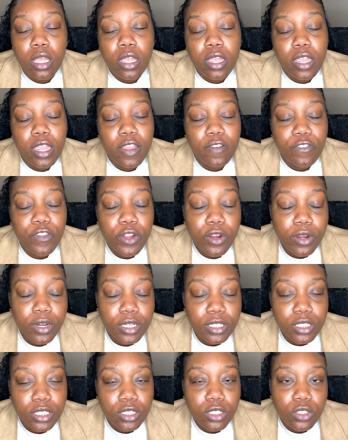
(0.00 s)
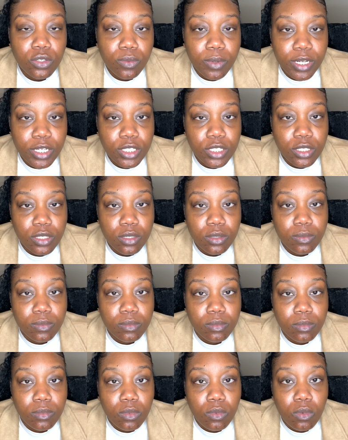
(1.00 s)
If they're in a situation
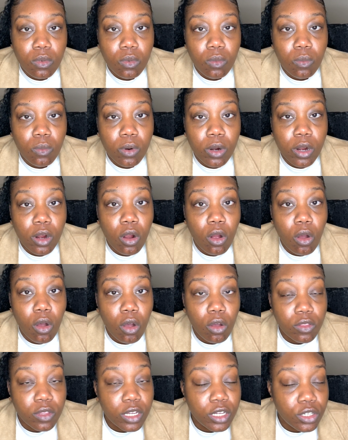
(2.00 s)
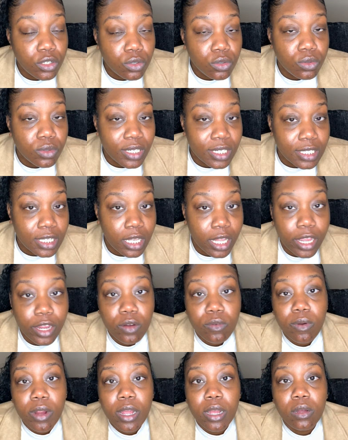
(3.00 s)
where all they do is lay
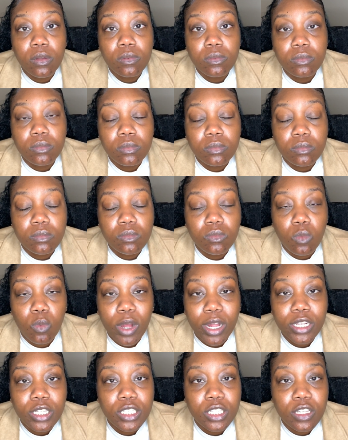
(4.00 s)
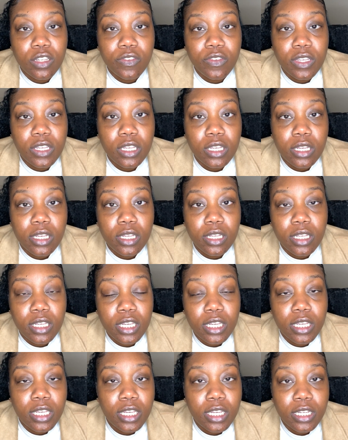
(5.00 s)
around, watch TV,
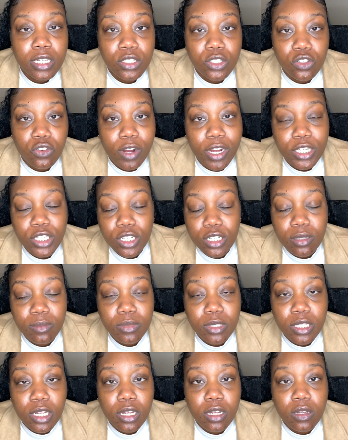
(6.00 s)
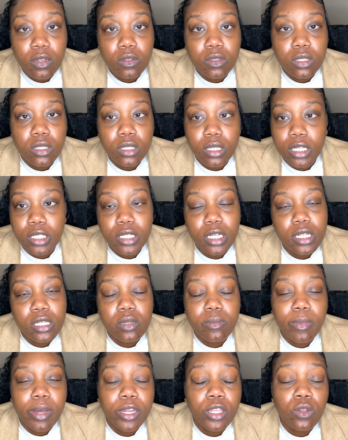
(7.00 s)
kiki, and scratch at themselves, that's not
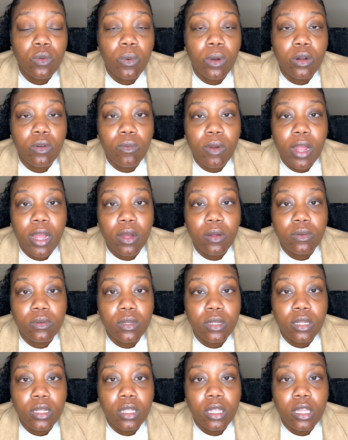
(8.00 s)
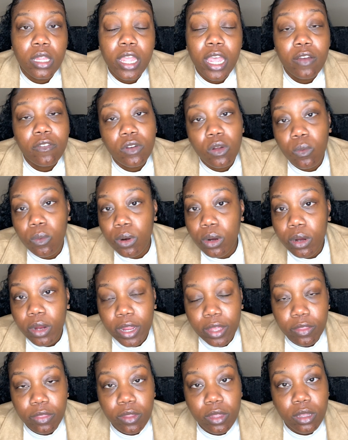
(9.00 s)
somebody you want around. They have no work
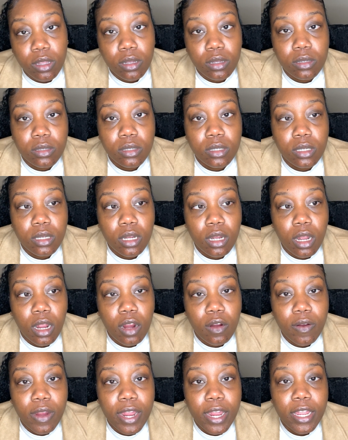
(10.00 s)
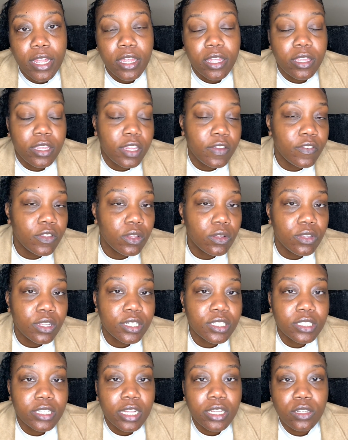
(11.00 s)
ethic. All right. Even though they're
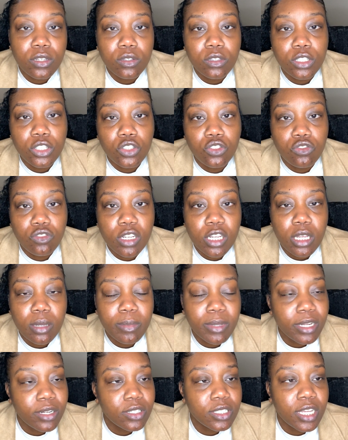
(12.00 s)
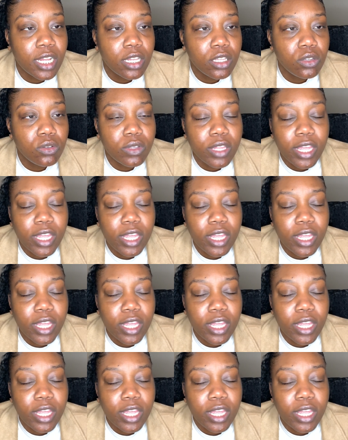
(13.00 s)
selling you this dream and they're telling you they